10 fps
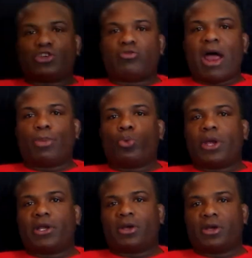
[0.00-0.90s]
into Robert
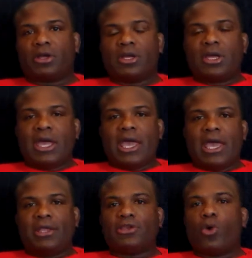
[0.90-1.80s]
Whittaker
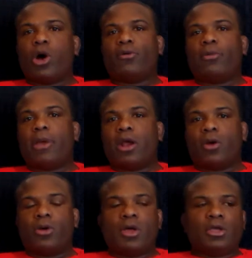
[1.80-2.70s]
and
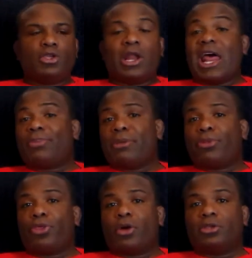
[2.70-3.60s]
Yoel-Romero. You know, a lot of
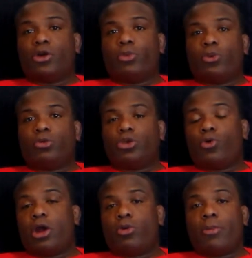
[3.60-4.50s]
people thought
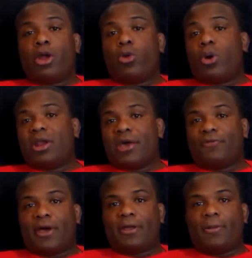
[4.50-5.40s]
Yoel-Romero won
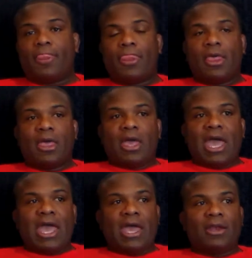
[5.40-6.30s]
that fight.
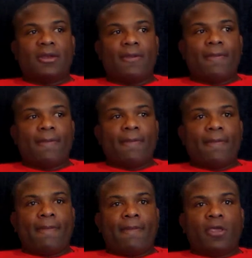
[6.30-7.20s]
And,
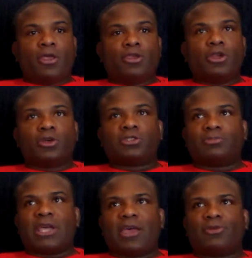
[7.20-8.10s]
you know,
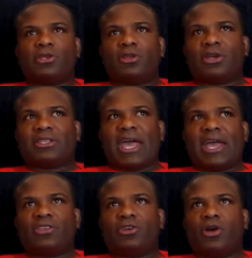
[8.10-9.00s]
sometimes when you look at
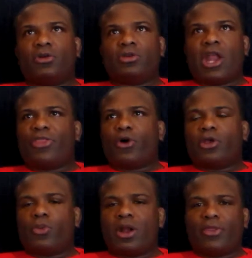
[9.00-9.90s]
that and you go, you know, I
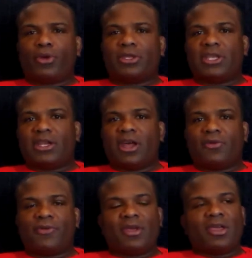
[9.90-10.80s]
thought he won, I thought he did
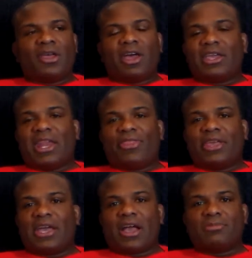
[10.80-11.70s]
enough. Again, I
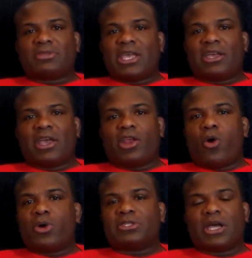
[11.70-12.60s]
think it
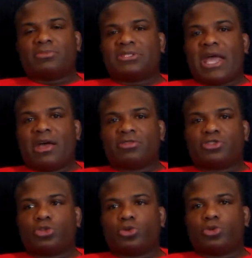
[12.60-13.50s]
always comes
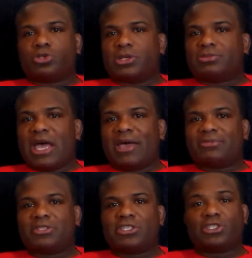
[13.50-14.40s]
down to
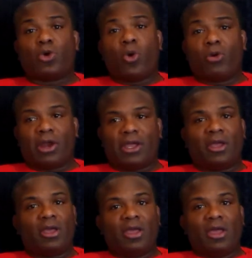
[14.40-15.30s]
sometimes the scoring